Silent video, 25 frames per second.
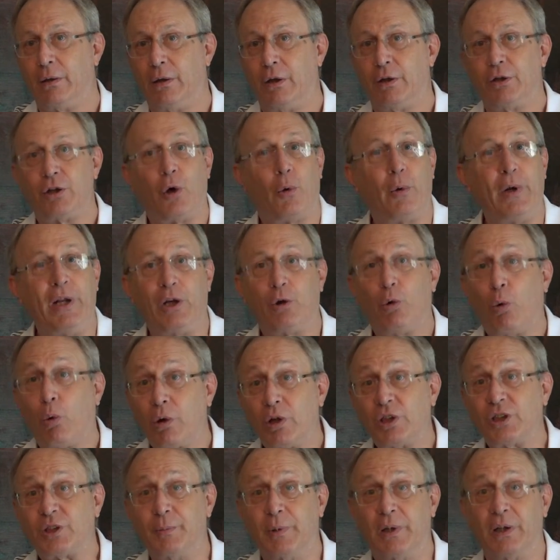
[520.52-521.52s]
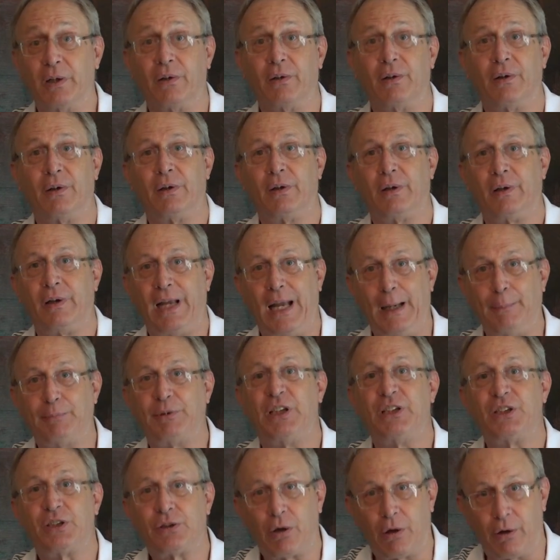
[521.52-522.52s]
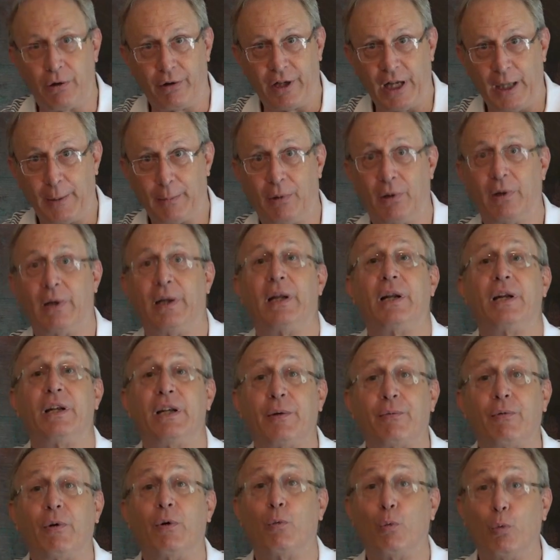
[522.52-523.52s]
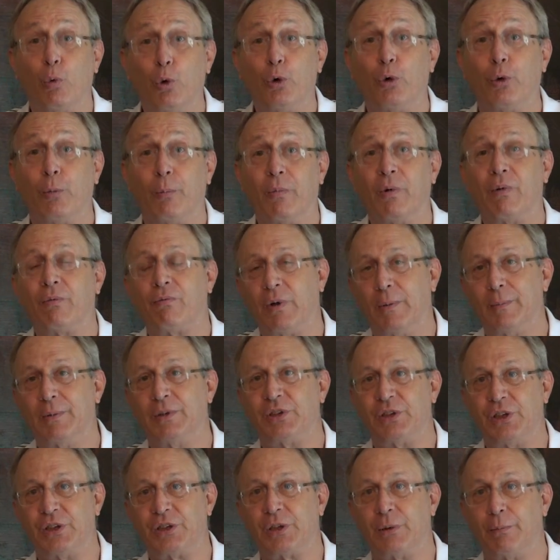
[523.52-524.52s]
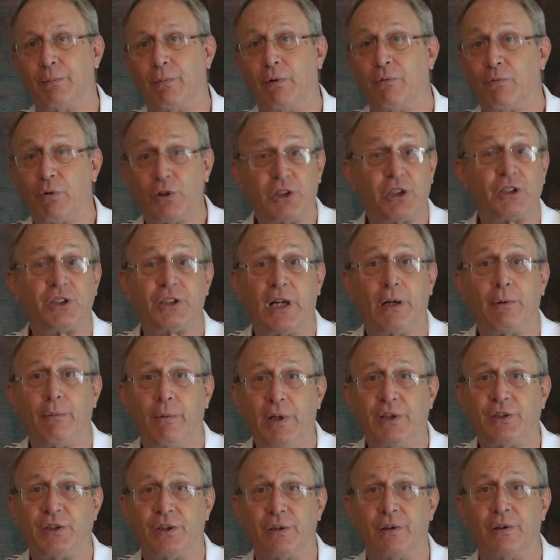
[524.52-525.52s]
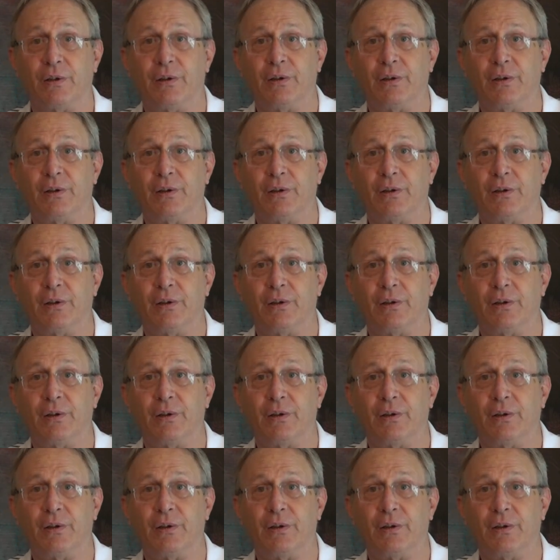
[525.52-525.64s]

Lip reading: Tony Quartersmith keeps his turntable in a different room from his system for just that reason.